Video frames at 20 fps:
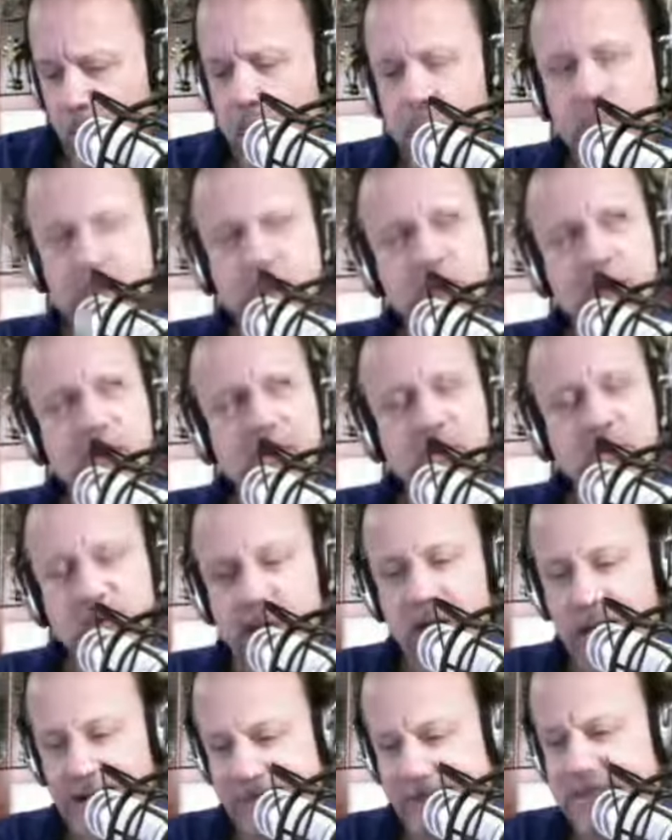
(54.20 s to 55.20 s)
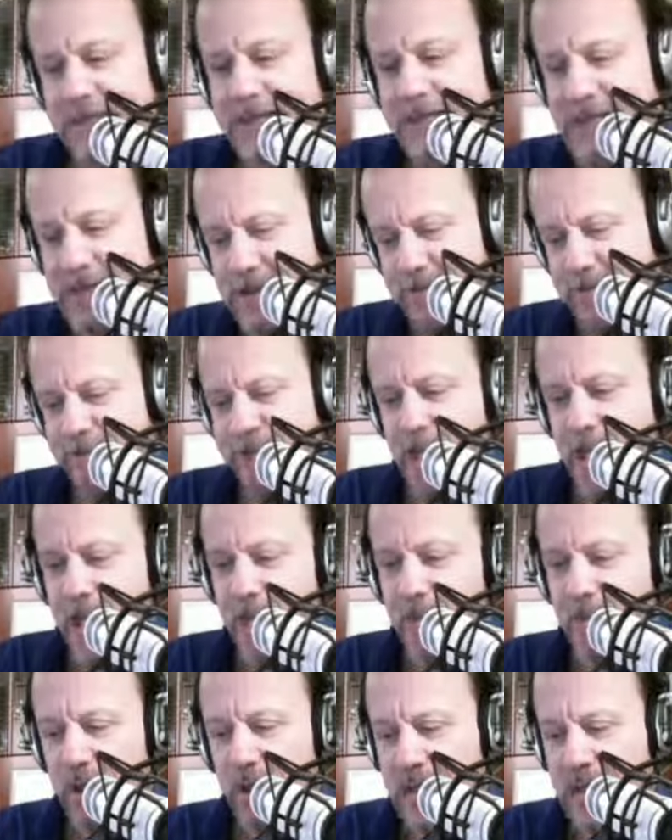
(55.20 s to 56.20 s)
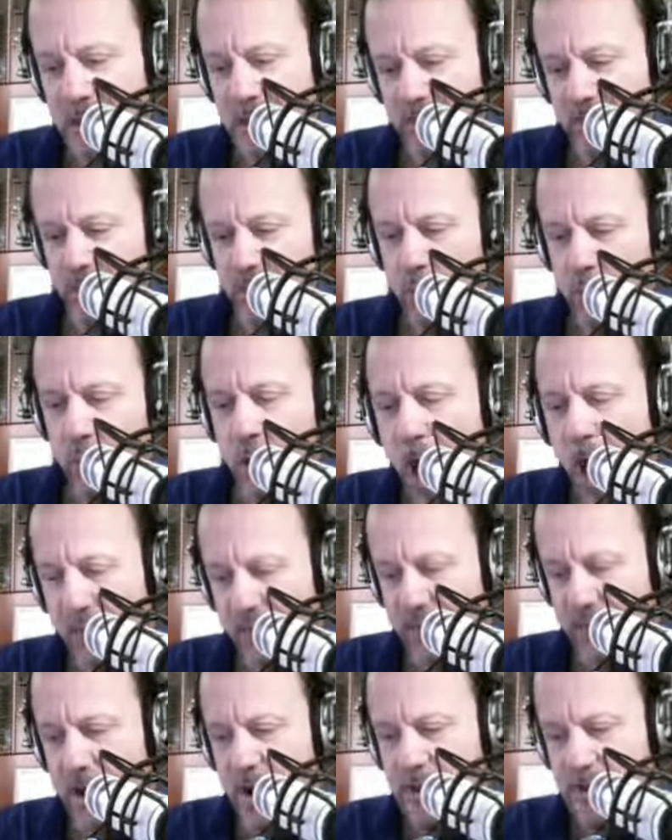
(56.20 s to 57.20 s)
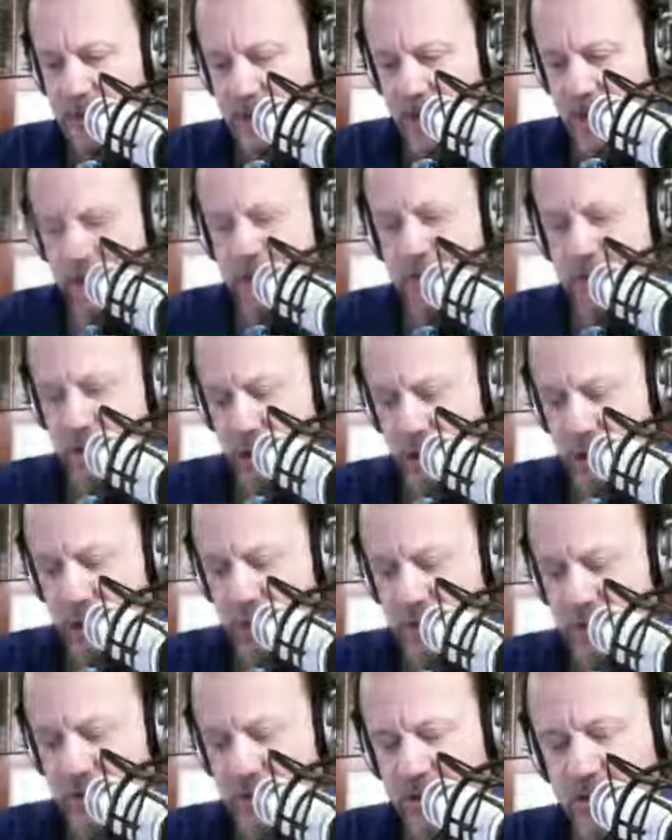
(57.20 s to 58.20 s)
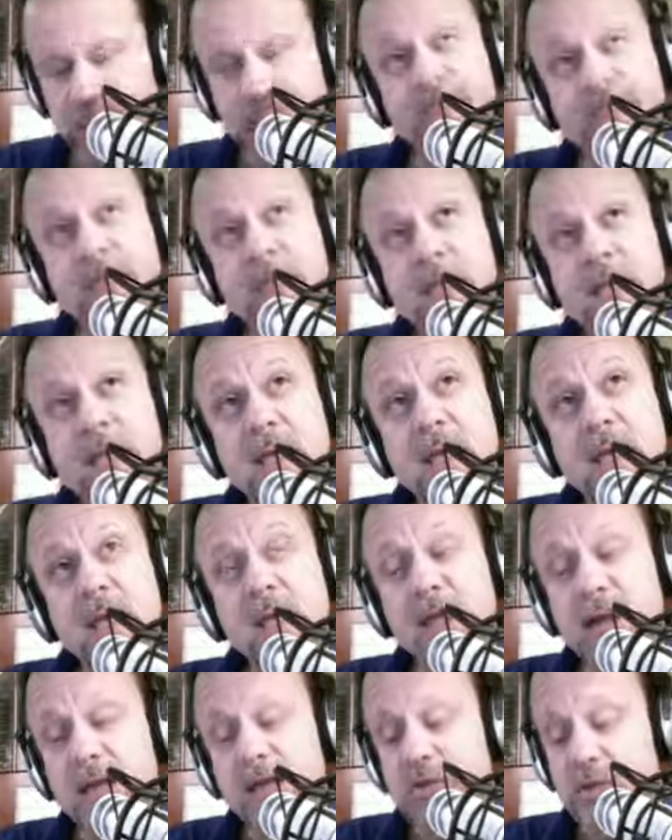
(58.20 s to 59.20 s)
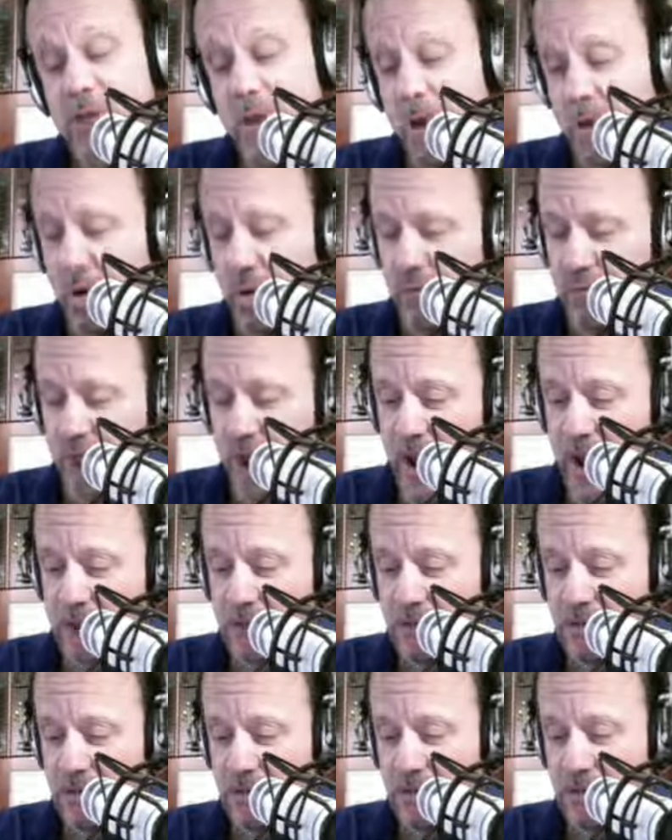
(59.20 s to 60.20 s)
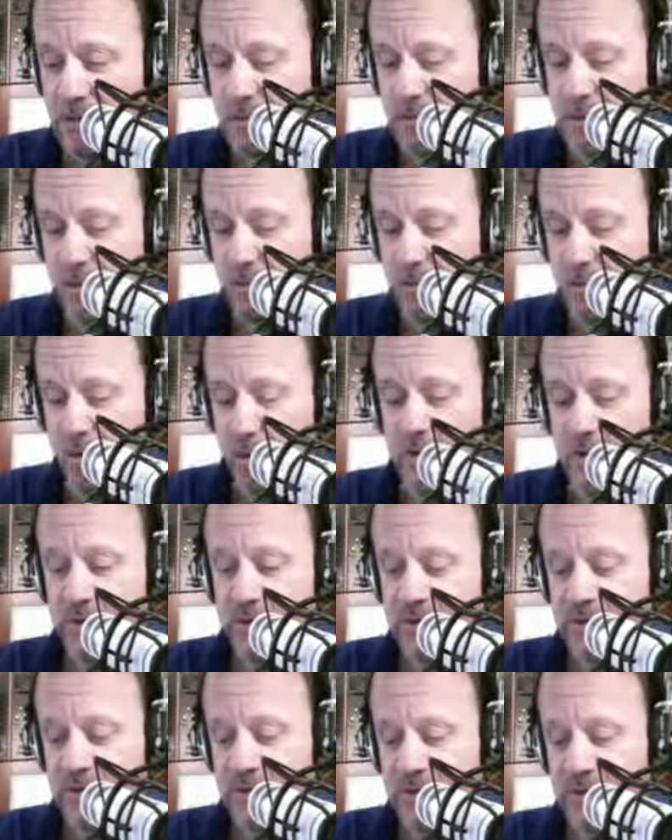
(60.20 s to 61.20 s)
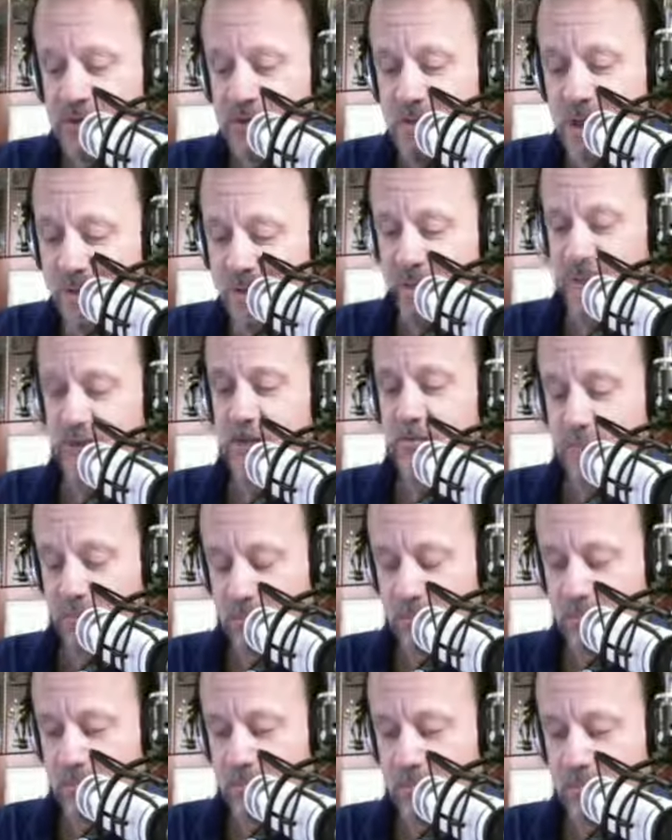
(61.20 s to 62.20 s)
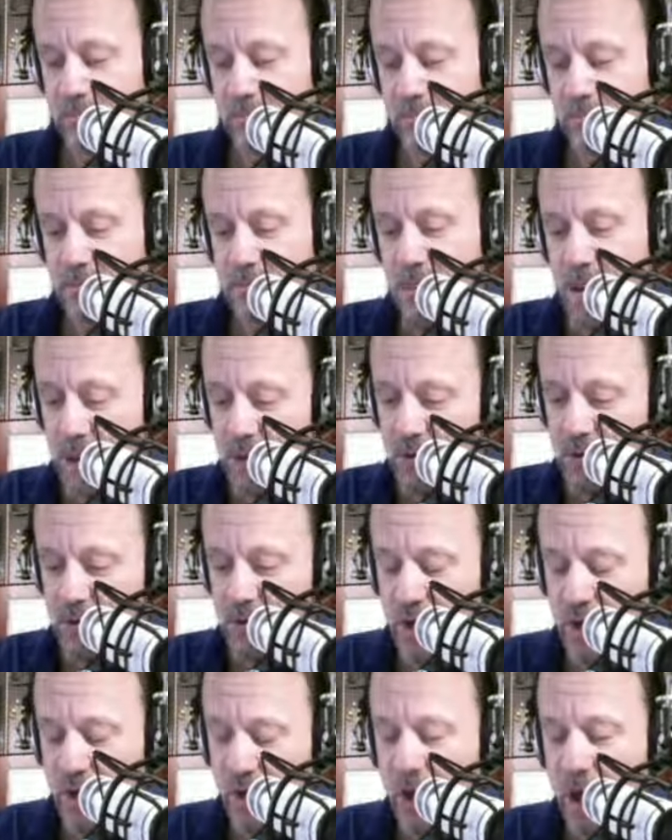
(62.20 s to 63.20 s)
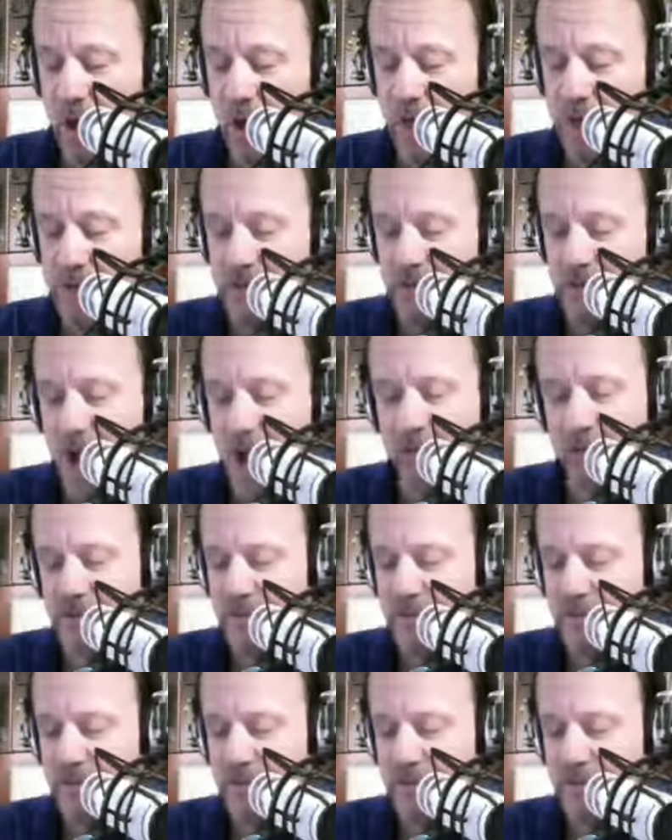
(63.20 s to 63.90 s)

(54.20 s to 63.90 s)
What are we going to do tonight? I'm going to interview an author on tonight's show, which in its own right, of course, is nothing unusual at all, is it?